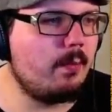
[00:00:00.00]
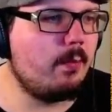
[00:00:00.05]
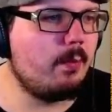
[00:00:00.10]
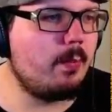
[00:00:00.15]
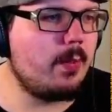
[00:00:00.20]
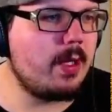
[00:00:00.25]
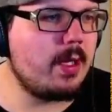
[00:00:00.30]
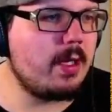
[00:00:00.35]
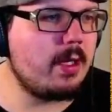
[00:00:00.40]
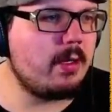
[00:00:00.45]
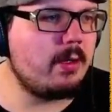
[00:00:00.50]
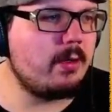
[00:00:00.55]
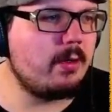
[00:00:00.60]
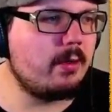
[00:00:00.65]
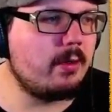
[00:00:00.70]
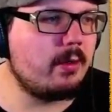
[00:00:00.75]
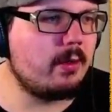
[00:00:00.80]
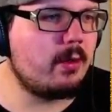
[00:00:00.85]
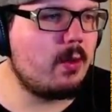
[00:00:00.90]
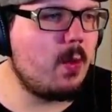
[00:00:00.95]
be
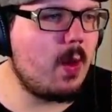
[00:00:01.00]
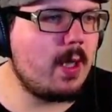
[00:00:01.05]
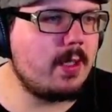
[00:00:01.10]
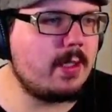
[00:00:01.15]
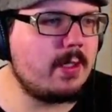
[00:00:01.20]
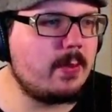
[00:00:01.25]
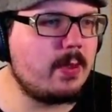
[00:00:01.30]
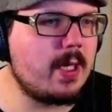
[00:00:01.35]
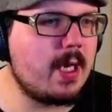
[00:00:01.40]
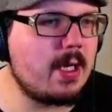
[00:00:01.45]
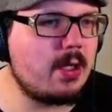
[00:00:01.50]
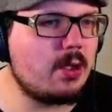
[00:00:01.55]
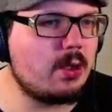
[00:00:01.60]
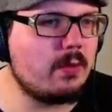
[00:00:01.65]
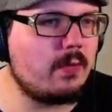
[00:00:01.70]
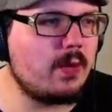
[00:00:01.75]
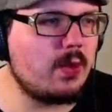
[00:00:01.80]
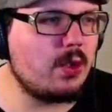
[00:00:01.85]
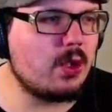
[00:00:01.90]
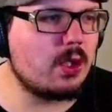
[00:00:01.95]
quite substantial
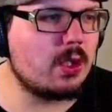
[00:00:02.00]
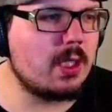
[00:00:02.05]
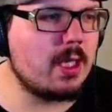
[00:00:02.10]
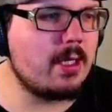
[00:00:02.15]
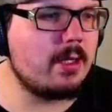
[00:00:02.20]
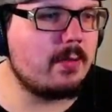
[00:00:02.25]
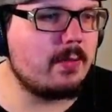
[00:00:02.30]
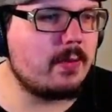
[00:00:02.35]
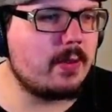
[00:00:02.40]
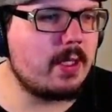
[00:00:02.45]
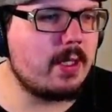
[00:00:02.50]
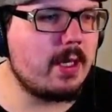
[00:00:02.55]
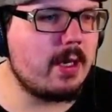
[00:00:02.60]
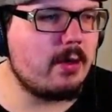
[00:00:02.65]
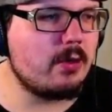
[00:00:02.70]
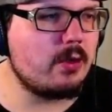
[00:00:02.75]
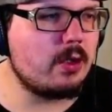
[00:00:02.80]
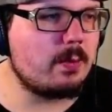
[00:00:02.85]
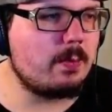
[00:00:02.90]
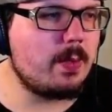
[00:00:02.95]
if you just let them sit there
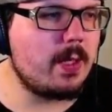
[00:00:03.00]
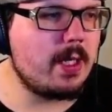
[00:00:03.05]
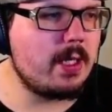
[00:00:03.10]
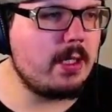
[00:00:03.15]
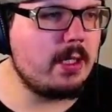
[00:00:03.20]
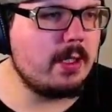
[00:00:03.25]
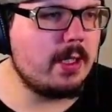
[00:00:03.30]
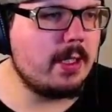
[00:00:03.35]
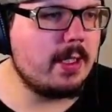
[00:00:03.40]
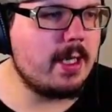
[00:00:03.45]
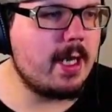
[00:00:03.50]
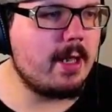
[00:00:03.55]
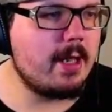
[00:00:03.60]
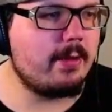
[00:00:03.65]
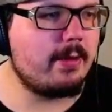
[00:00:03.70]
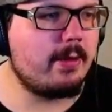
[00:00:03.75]
and just ping you to death.